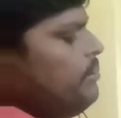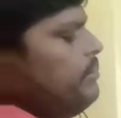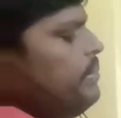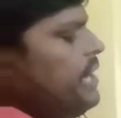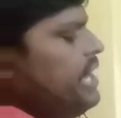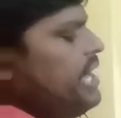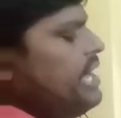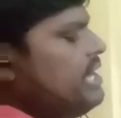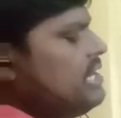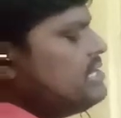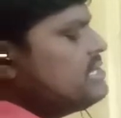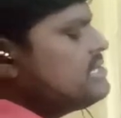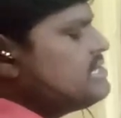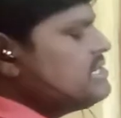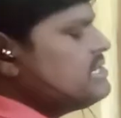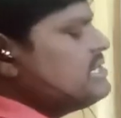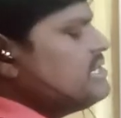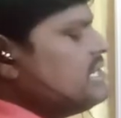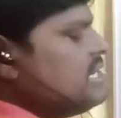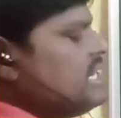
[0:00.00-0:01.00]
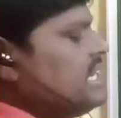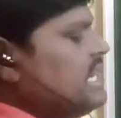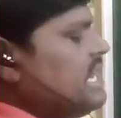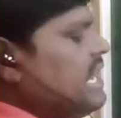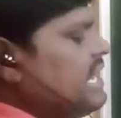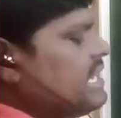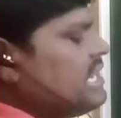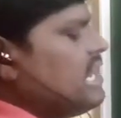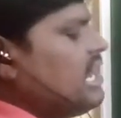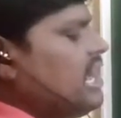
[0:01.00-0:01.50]
base
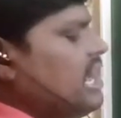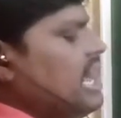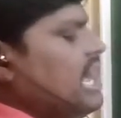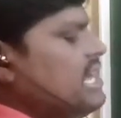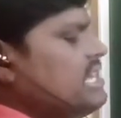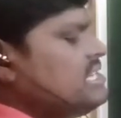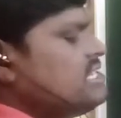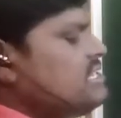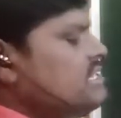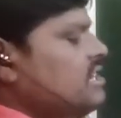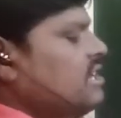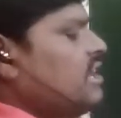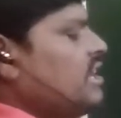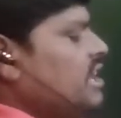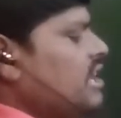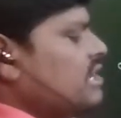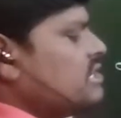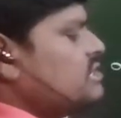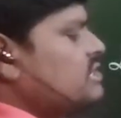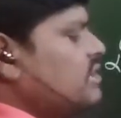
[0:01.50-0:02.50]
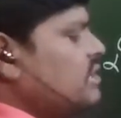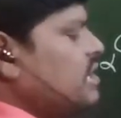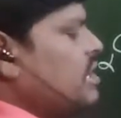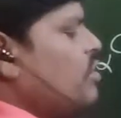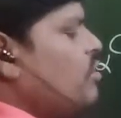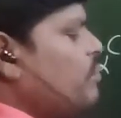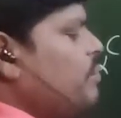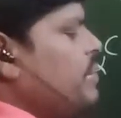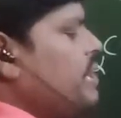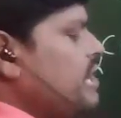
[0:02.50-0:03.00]
catalyzed reaction.
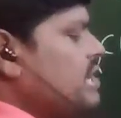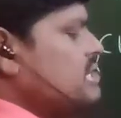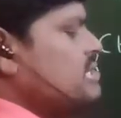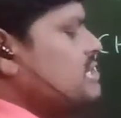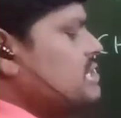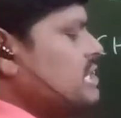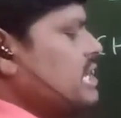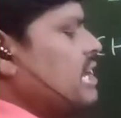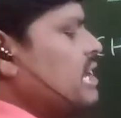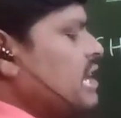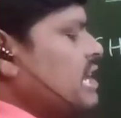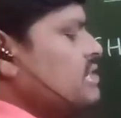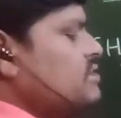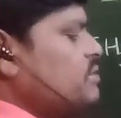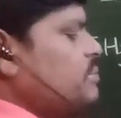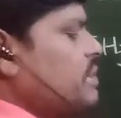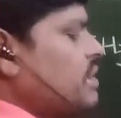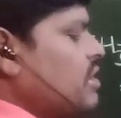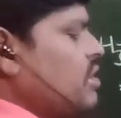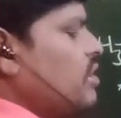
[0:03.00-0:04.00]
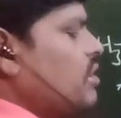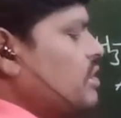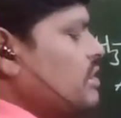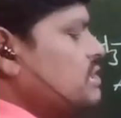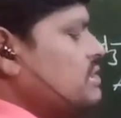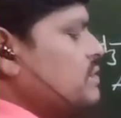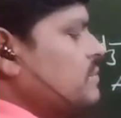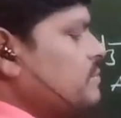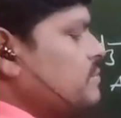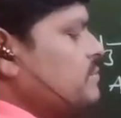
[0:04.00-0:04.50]
Now base catalyzed
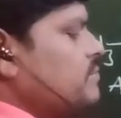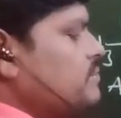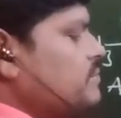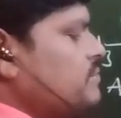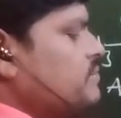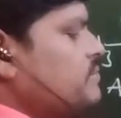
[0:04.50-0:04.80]
mechanism.